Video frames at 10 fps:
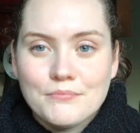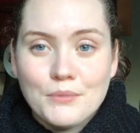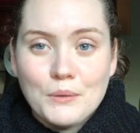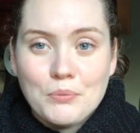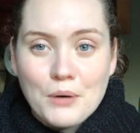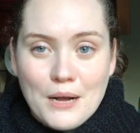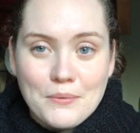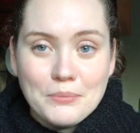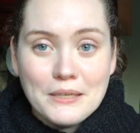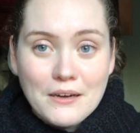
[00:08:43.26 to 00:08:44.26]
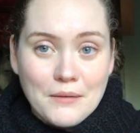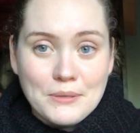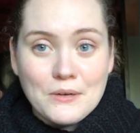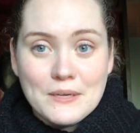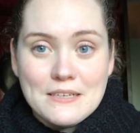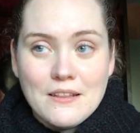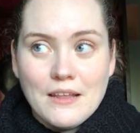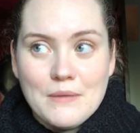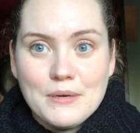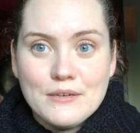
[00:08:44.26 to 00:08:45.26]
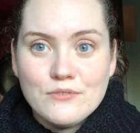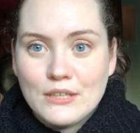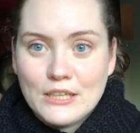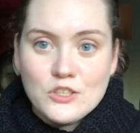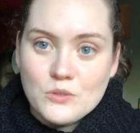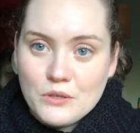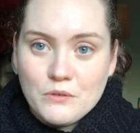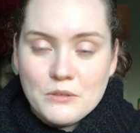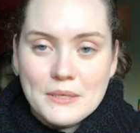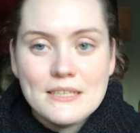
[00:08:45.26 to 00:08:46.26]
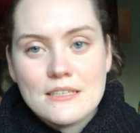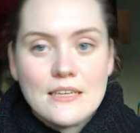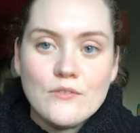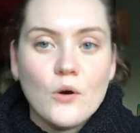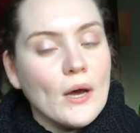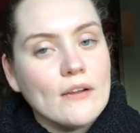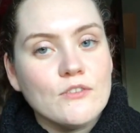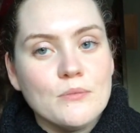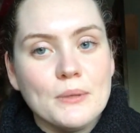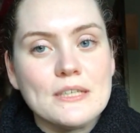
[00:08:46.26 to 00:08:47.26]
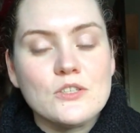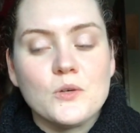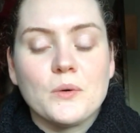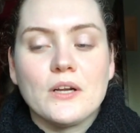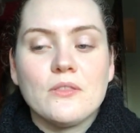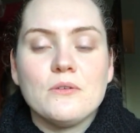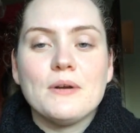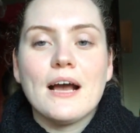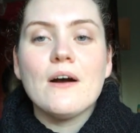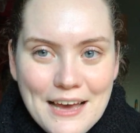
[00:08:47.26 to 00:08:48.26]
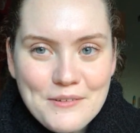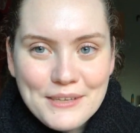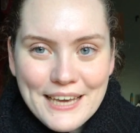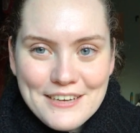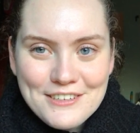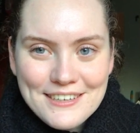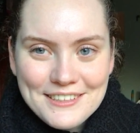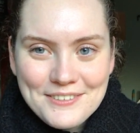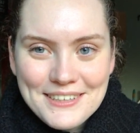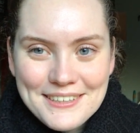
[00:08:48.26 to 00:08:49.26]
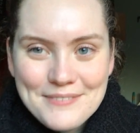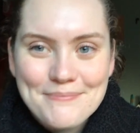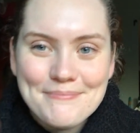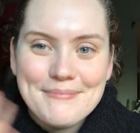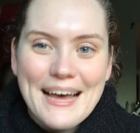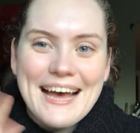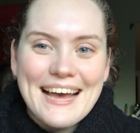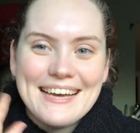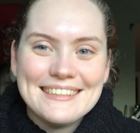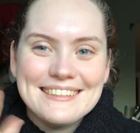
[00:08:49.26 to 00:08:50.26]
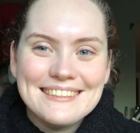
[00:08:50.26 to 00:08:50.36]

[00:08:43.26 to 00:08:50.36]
will probably not be going to the library for like 2 or 3 weeks because I have quite a few books to work through now. I will catch you next week. Bye!